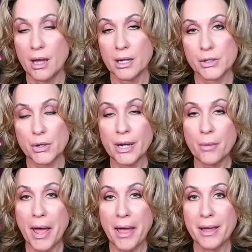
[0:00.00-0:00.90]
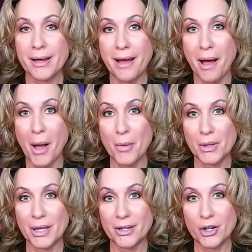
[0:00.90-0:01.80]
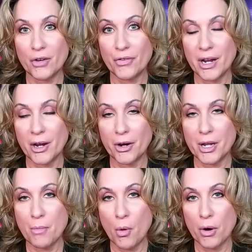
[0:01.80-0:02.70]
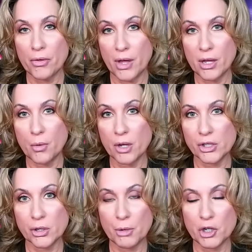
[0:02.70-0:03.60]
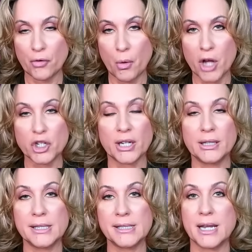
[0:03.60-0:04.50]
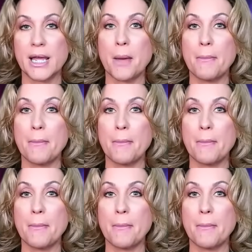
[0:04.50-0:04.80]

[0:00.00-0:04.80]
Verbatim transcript: So, anyway, I will let you know if I hear any more. Thank you all so much for watching and listening.